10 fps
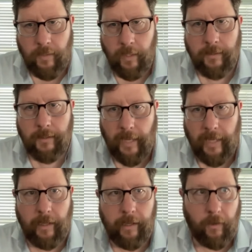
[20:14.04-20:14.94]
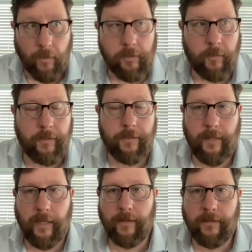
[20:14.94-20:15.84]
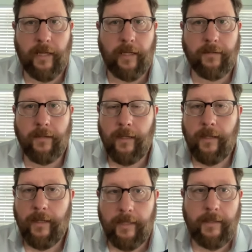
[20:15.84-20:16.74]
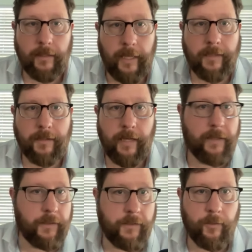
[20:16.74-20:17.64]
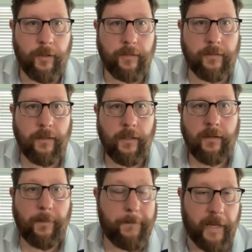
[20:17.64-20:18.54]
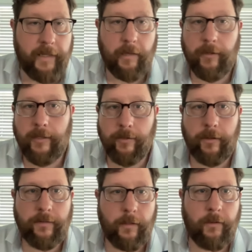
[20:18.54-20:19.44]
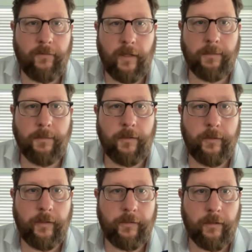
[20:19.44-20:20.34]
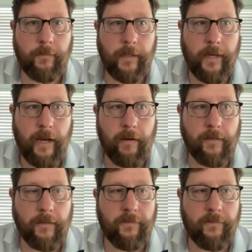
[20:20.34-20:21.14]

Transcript: I think I also understand the stakes in the election and the choice, the binary choice that we face between Trump and Harris.